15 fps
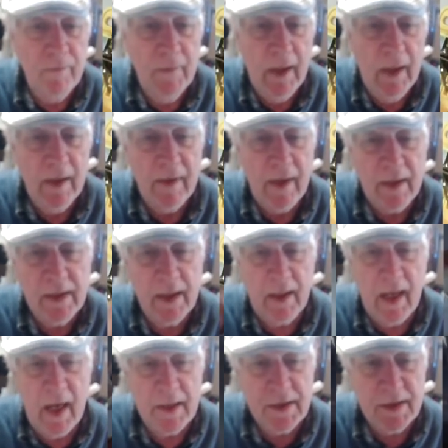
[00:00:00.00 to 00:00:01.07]
Yeah, that's a
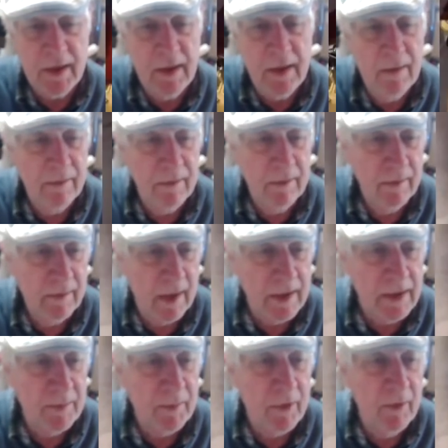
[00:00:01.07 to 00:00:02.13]
casting.
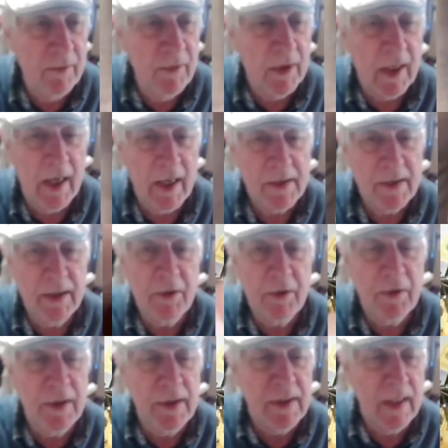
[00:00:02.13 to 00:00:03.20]
That's a beautiful casting. You
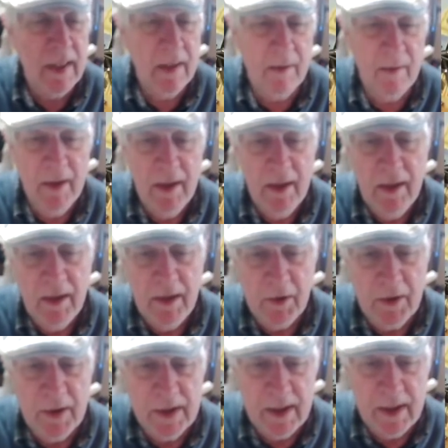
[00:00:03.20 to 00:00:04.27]
can see
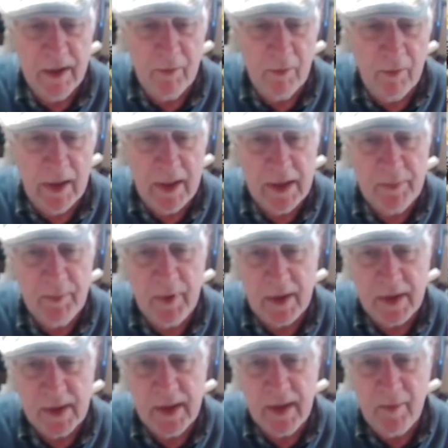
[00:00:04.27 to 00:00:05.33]
the release
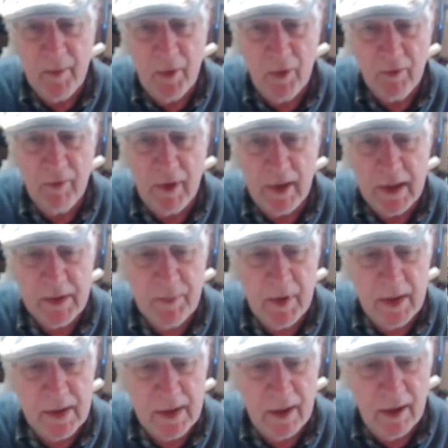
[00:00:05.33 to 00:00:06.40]
pins. See the mold release
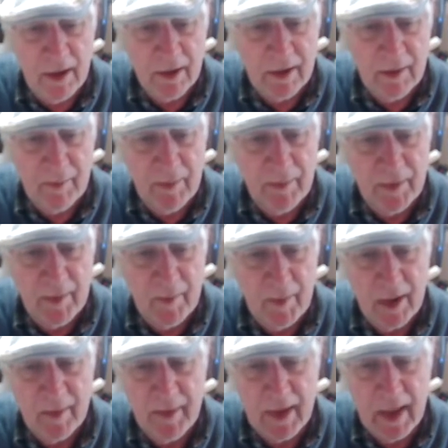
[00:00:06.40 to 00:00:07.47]
pins along the
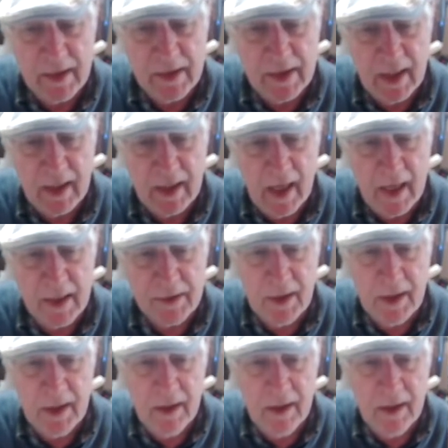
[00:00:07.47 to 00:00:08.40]
bottom of that zinc casting?